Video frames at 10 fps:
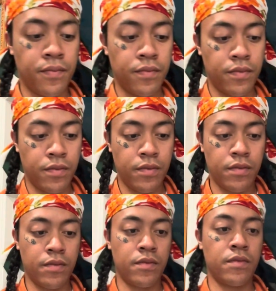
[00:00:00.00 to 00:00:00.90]

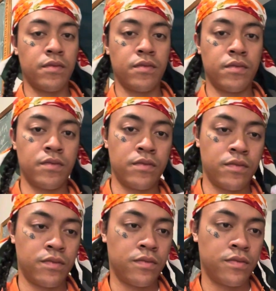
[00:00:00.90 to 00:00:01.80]

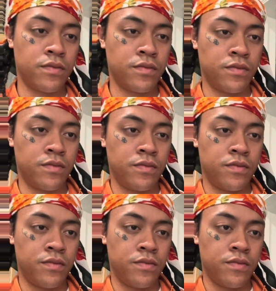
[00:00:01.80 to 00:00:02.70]

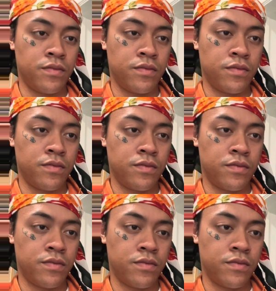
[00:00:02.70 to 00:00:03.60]

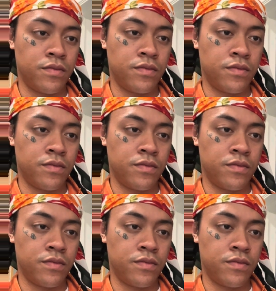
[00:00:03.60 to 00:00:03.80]
Nobody speaks.